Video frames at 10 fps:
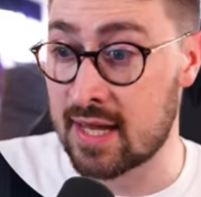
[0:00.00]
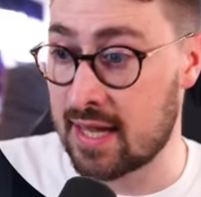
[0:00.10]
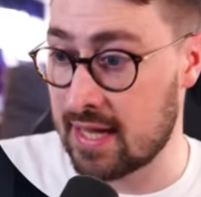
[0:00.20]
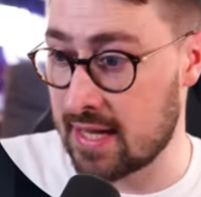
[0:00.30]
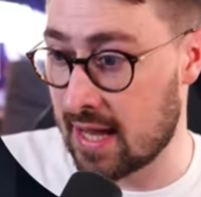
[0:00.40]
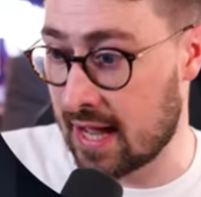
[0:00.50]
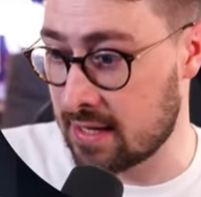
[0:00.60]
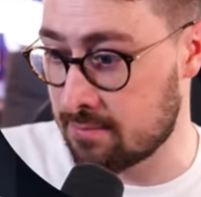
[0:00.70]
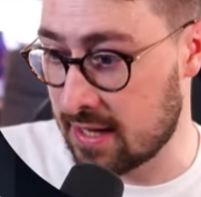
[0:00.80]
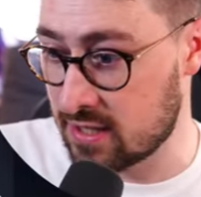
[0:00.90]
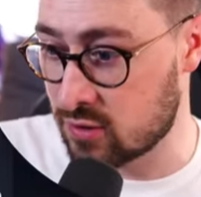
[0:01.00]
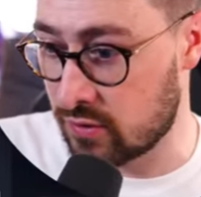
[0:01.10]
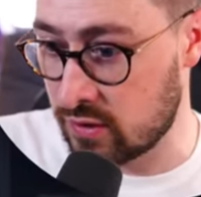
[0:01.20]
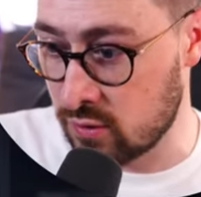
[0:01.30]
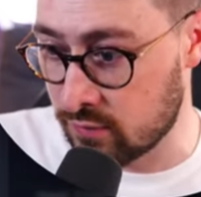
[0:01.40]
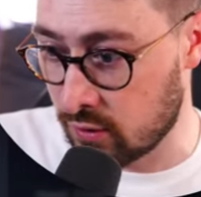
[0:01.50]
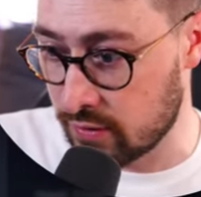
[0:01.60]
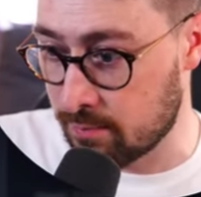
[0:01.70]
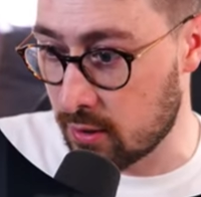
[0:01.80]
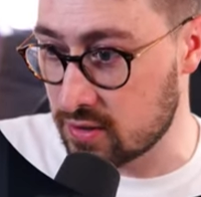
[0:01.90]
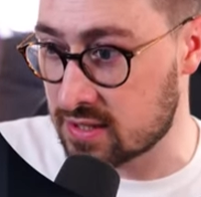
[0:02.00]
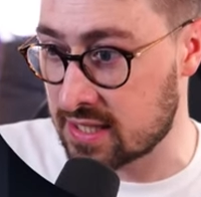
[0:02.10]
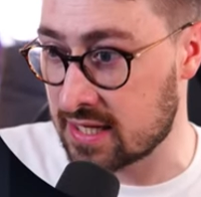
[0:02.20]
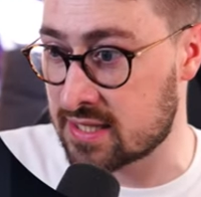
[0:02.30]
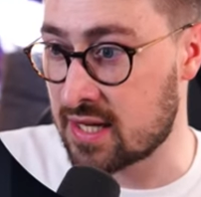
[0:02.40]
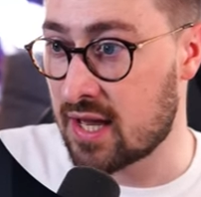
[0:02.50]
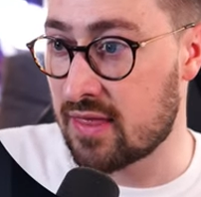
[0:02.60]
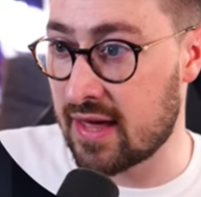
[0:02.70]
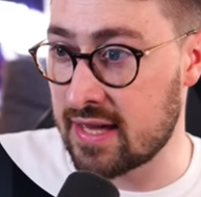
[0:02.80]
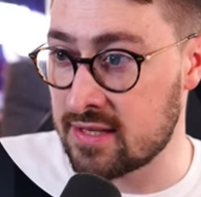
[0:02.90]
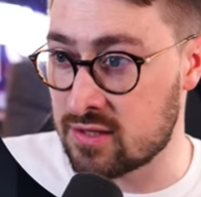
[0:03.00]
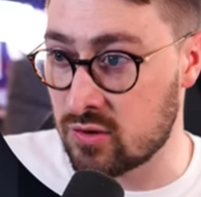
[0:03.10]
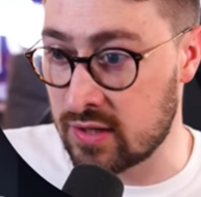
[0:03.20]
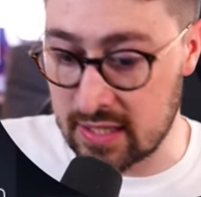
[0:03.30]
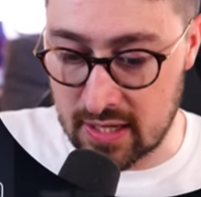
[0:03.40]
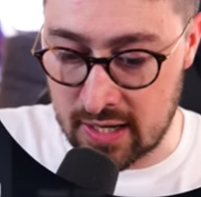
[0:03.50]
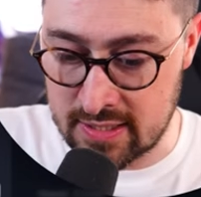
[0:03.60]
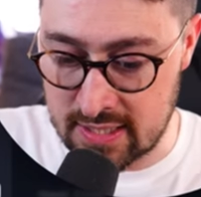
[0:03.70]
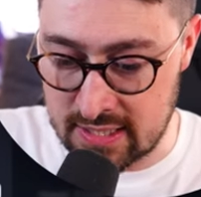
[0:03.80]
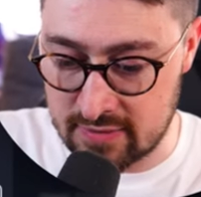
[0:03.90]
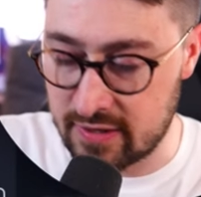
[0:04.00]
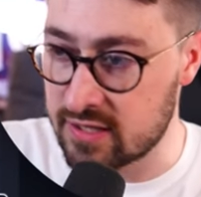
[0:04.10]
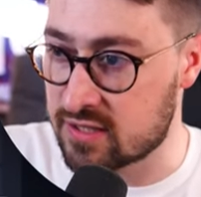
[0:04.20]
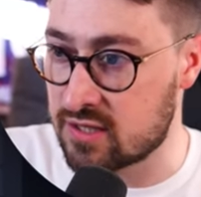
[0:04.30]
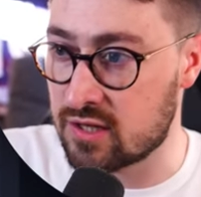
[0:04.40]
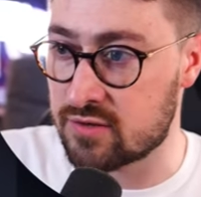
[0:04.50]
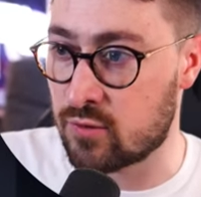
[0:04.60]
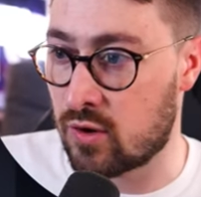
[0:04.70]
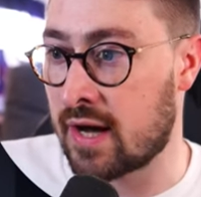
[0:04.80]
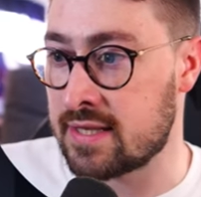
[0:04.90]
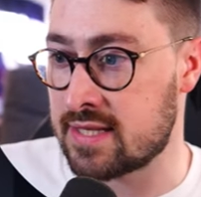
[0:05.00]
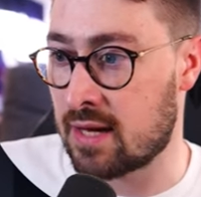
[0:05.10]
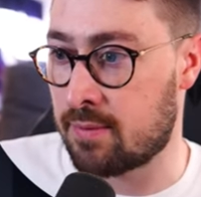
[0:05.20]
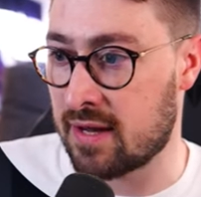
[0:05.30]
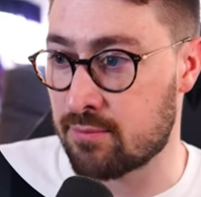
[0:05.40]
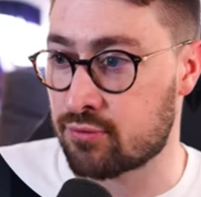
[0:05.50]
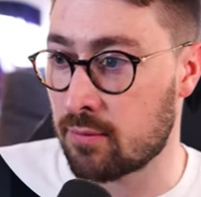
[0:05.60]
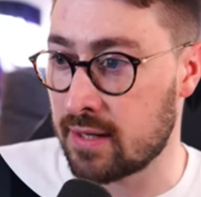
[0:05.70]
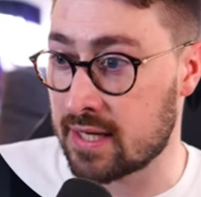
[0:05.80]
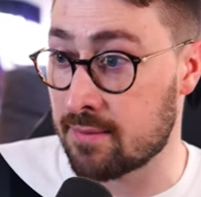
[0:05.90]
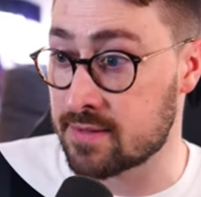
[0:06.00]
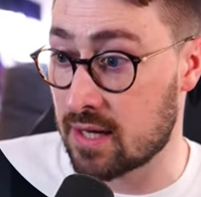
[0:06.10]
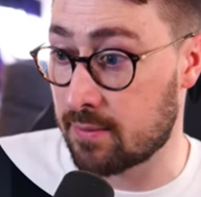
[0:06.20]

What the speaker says: here and make sure that you've got the box ticked that is unique IDs. If I just search for ID up here, it probably comes up